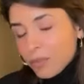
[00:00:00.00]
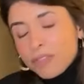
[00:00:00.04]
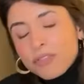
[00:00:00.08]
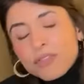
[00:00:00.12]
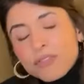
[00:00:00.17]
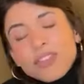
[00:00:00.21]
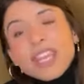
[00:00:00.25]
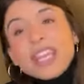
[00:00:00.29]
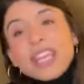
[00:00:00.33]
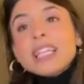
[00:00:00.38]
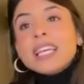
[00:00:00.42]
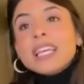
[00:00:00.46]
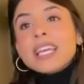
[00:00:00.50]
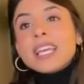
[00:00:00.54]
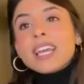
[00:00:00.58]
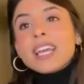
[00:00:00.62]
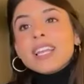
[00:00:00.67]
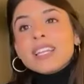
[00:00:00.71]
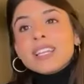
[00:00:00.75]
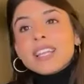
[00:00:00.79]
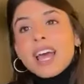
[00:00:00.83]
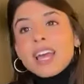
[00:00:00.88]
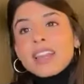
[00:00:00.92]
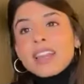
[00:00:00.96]
feeling
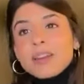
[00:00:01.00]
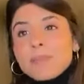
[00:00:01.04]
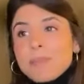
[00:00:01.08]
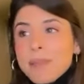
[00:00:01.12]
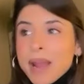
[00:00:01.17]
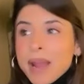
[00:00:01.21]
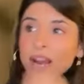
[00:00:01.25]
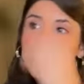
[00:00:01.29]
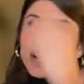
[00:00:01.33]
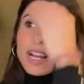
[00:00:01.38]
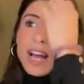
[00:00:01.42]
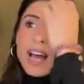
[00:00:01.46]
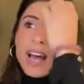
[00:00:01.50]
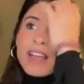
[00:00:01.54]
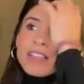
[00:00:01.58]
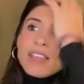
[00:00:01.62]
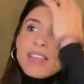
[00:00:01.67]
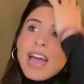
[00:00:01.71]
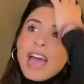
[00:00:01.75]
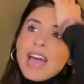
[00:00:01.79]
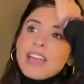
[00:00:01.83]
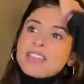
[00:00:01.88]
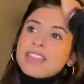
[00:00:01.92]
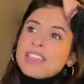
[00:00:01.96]
in Latin America
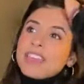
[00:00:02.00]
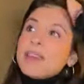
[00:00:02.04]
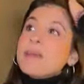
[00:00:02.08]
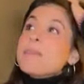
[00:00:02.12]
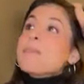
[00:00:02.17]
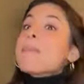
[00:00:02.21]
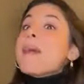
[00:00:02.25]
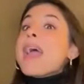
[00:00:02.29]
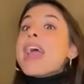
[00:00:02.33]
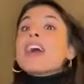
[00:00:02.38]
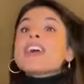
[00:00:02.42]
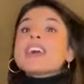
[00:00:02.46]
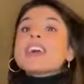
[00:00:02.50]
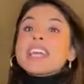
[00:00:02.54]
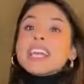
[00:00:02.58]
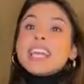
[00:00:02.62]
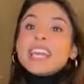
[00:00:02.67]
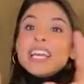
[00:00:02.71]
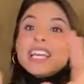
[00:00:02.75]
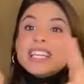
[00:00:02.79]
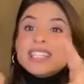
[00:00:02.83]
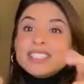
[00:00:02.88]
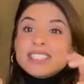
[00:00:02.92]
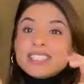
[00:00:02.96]
that the
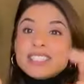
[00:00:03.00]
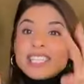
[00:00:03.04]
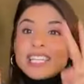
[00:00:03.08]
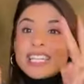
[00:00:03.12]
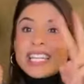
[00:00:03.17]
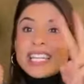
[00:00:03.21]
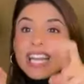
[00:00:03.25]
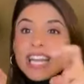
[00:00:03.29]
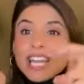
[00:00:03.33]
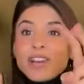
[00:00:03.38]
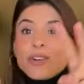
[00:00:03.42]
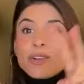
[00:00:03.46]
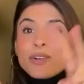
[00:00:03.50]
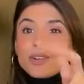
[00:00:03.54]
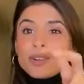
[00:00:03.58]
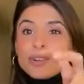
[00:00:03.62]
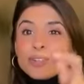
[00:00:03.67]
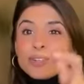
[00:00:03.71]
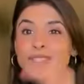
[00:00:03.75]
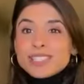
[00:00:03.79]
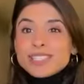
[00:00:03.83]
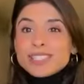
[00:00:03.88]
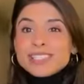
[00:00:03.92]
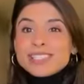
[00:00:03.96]
Americans, the
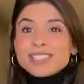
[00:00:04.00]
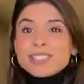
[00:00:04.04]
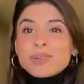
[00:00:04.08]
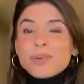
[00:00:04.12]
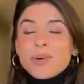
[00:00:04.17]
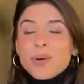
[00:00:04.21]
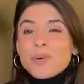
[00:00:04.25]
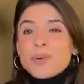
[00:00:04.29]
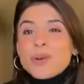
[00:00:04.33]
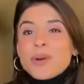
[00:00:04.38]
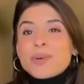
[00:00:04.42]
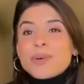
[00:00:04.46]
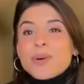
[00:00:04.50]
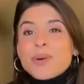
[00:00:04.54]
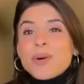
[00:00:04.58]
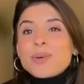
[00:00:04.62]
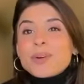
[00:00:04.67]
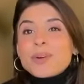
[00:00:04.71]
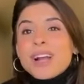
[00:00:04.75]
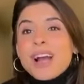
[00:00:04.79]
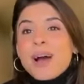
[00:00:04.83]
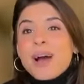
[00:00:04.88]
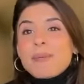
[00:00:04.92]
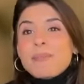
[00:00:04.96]
gringos, quote
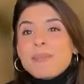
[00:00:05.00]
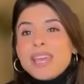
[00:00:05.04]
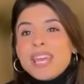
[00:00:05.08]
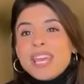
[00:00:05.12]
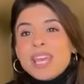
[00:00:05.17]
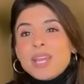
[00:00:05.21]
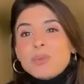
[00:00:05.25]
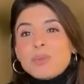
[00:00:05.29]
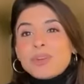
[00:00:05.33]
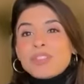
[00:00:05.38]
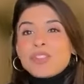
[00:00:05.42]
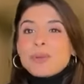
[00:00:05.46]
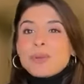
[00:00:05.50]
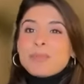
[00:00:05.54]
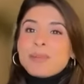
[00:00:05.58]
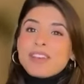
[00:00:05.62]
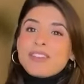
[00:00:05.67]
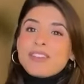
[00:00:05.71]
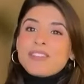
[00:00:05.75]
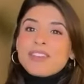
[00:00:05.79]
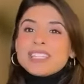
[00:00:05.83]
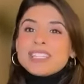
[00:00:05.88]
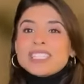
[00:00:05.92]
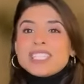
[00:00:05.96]
unquote, come in with their
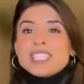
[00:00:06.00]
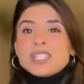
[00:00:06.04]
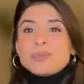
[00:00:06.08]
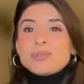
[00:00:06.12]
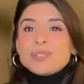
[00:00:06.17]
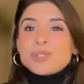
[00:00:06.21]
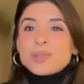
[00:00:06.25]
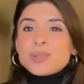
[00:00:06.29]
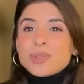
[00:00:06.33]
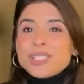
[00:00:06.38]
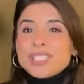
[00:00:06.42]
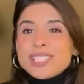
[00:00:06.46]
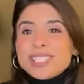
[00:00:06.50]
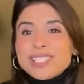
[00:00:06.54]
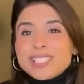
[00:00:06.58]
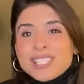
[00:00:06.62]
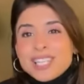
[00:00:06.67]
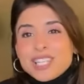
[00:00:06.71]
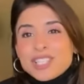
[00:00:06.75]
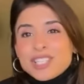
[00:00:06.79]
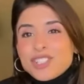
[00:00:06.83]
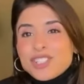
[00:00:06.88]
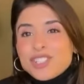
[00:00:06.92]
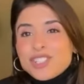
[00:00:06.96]
big fancy resorts and
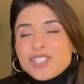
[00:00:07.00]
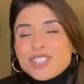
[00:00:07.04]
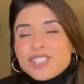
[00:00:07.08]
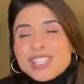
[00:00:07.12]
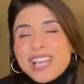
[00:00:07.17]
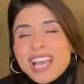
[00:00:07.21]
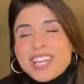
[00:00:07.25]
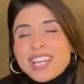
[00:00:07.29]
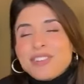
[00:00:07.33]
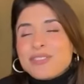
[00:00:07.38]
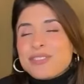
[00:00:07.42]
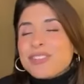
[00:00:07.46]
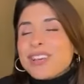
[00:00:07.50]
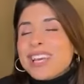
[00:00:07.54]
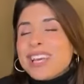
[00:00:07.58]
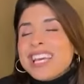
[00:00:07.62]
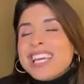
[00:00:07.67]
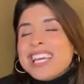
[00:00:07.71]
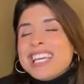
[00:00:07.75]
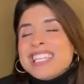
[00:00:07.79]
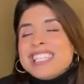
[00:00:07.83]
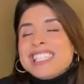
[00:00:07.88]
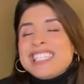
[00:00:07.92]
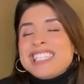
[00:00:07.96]
such and just kind of
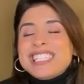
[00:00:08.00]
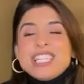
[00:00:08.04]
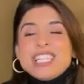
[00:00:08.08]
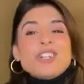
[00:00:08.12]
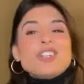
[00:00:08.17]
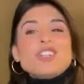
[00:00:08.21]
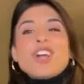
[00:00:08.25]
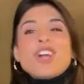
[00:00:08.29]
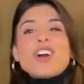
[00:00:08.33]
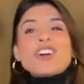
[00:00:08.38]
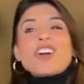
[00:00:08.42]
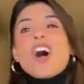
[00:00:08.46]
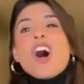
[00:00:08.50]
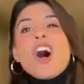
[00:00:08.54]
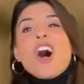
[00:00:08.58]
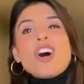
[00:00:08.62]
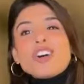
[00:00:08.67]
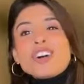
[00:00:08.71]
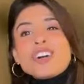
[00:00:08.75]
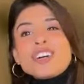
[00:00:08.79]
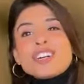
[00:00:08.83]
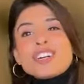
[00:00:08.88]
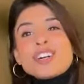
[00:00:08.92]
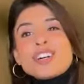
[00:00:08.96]
steal our,
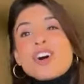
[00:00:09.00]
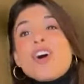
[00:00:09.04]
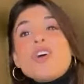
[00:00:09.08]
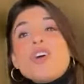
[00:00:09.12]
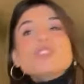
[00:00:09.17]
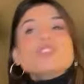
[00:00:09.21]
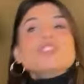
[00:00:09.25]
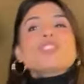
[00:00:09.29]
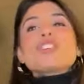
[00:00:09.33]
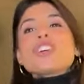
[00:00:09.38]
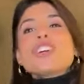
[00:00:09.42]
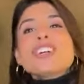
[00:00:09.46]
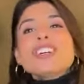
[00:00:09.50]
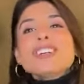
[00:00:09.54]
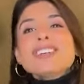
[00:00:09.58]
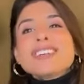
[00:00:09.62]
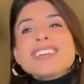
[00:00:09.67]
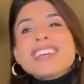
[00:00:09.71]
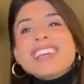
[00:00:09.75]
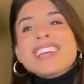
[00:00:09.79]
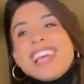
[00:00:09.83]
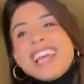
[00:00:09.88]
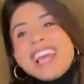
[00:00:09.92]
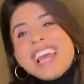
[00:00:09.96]
our culture
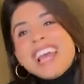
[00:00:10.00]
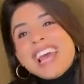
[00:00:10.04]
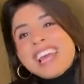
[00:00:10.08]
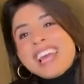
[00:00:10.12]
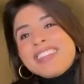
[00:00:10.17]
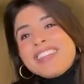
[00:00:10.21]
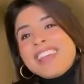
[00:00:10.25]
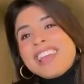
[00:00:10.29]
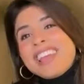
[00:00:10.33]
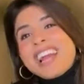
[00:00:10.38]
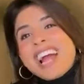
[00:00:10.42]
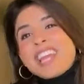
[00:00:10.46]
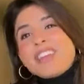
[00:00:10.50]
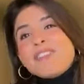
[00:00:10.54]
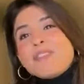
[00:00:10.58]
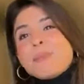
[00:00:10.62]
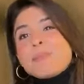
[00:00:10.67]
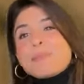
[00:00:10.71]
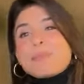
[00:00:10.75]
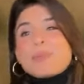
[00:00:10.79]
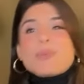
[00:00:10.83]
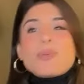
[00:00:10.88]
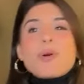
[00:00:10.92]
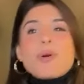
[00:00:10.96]
and they kind of
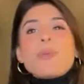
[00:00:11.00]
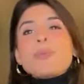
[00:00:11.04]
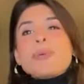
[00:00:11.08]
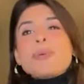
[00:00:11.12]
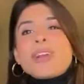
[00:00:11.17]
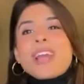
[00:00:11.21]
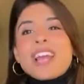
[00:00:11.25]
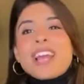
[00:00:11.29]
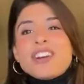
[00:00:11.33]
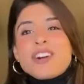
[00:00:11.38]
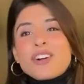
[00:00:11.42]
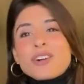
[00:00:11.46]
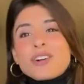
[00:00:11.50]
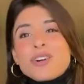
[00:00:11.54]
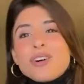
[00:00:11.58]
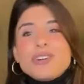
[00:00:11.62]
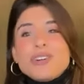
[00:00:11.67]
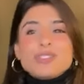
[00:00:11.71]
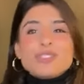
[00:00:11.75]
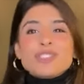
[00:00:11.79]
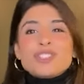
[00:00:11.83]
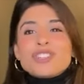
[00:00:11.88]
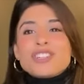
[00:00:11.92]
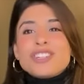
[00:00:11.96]
appropriate our
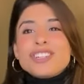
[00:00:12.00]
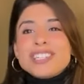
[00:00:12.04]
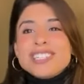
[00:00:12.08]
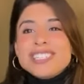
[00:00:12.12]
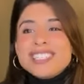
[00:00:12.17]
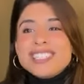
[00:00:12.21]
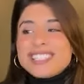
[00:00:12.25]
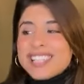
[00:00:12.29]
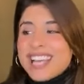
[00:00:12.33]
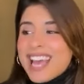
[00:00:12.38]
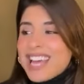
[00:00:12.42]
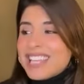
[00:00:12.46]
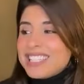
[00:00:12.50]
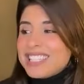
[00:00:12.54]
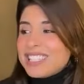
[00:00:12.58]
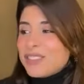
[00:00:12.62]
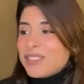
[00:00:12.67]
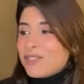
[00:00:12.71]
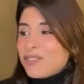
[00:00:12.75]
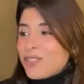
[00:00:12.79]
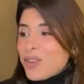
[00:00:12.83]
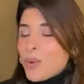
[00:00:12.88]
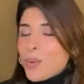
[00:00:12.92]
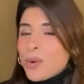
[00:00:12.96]
culture as, as
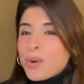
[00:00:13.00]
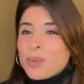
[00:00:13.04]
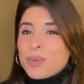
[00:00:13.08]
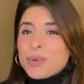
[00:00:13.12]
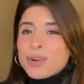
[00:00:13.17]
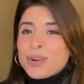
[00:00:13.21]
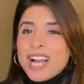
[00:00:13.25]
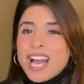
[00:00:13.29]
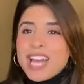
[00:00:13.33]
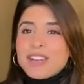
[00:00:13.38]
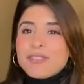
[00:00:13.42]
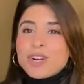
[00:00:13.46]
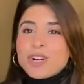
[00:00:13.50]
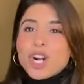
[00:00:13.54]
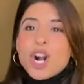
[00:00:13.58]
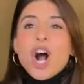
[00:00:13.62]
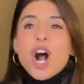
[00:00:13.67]
if though it were kind of a